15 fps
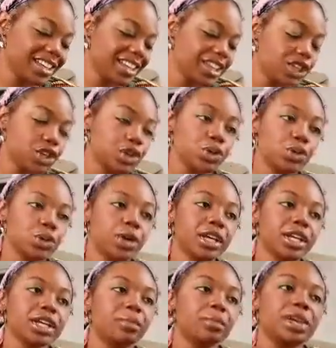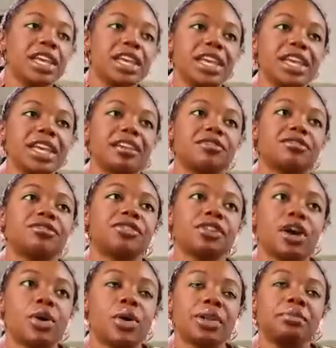You being in
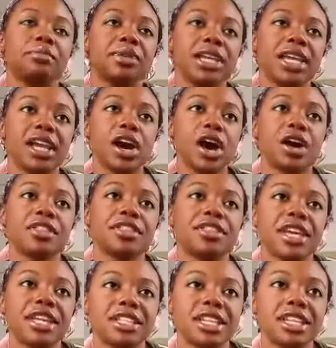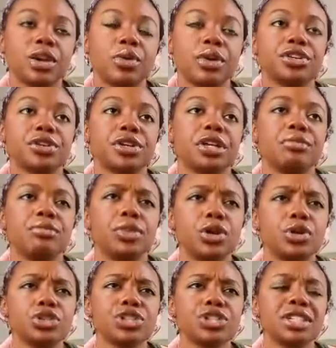flow and being authentic with your
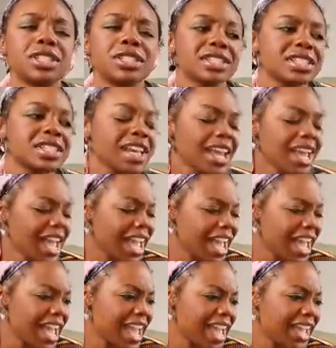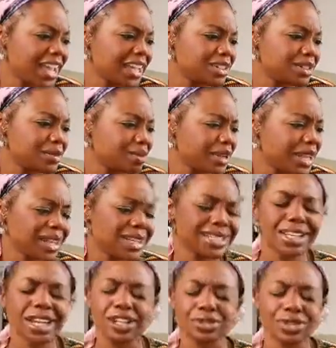emotions and being in
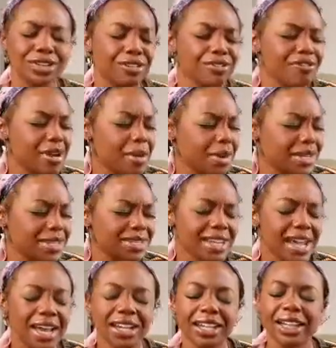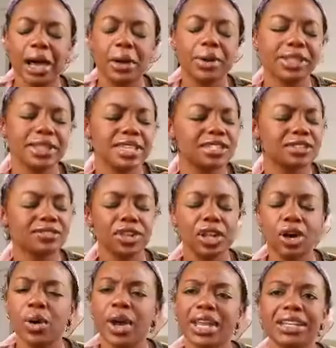touch with your feminine side, allowing this
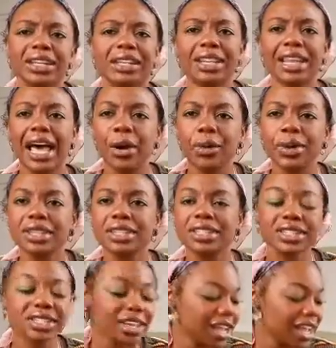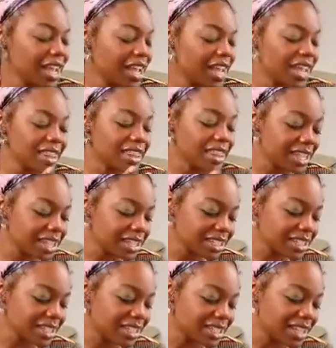flow and allowance,
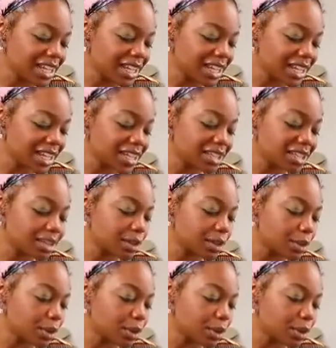this is